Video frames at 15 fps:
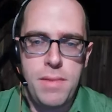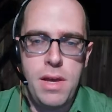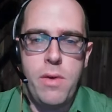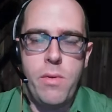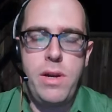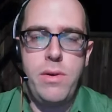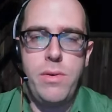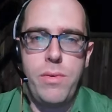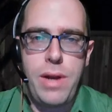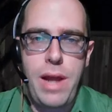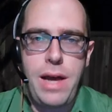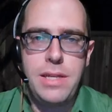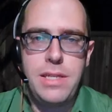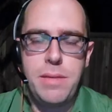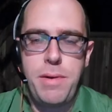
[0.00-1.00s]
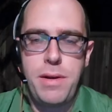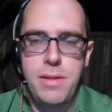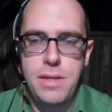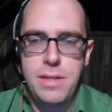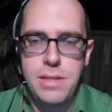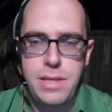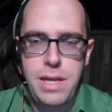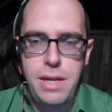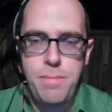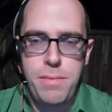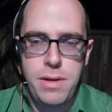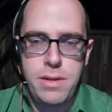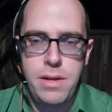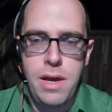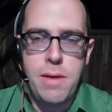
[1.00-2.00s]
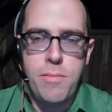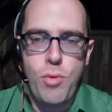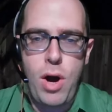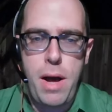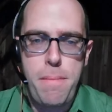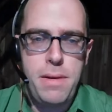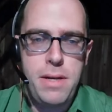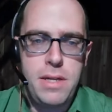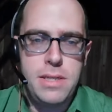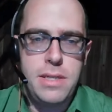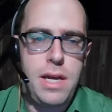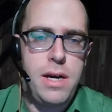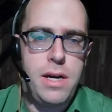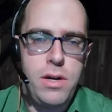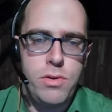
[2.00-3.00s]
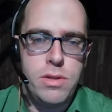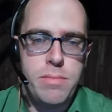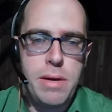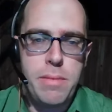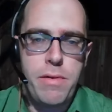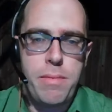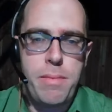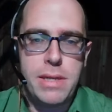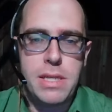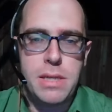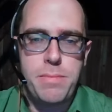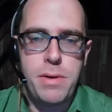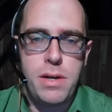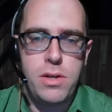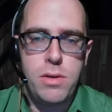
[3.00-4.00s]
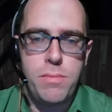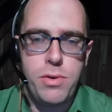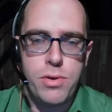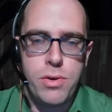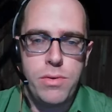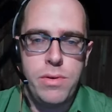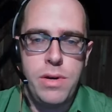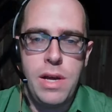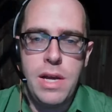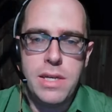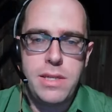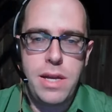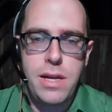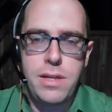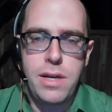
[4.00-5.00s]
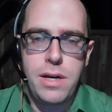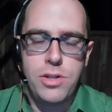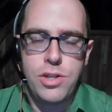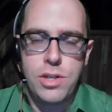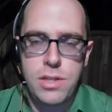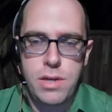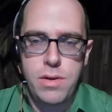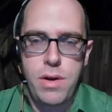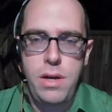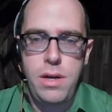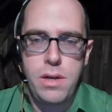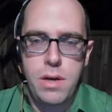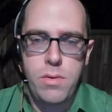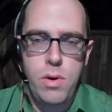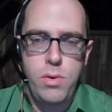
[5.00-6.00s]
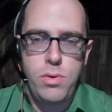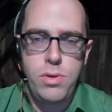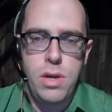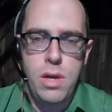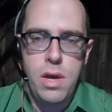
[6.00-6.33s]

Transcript: When, when asked about this statement, Mohammad Nazal, who's a member of Hamas's political bureau, stated to Al Jazeera, and I quote,